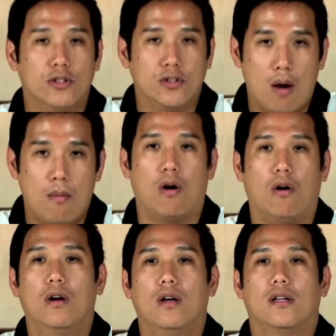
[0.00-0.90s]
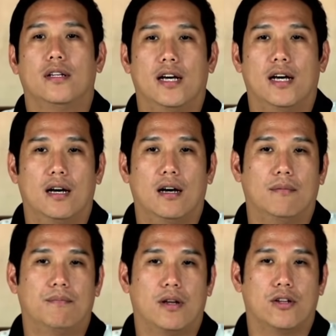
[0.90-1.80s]
normal. The
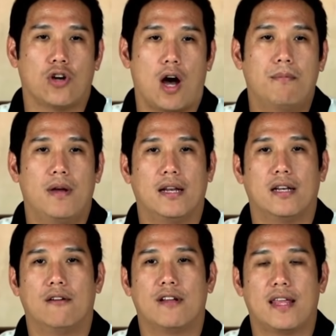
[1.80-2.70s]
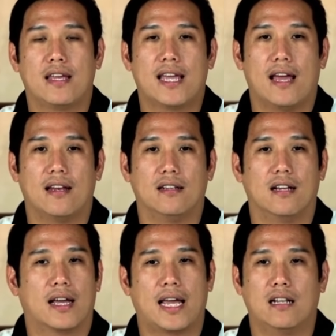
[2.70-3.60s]
shop and everything can
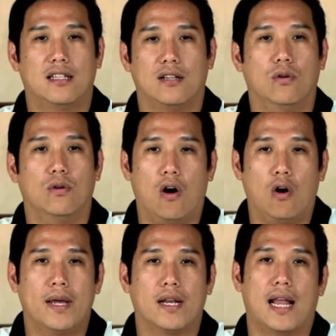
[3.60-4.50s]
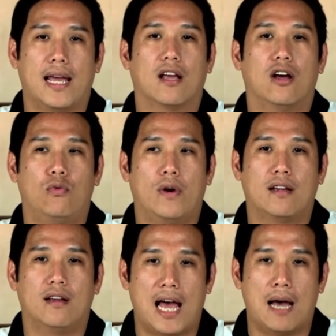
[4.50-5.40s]
still open like
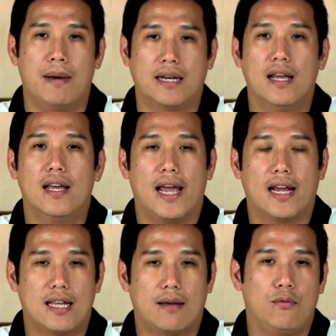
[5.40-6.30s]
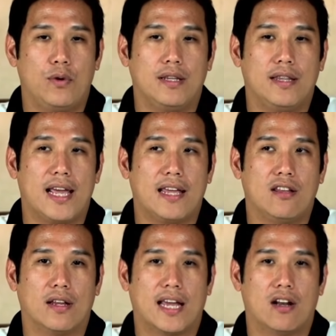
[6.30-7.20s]
regular, but except they
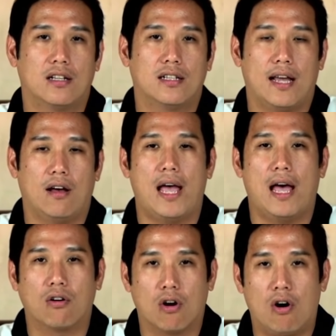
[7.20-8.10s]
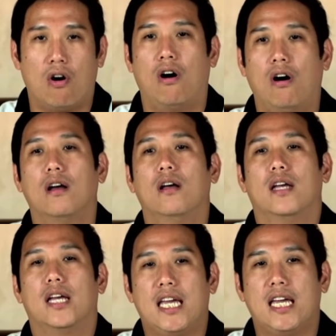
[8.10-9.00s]
cannot sell alcohol
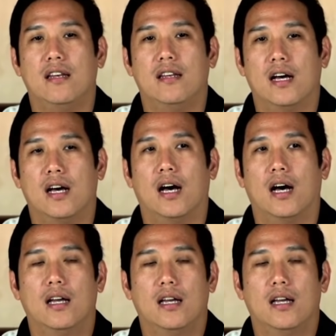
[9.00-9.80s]
in the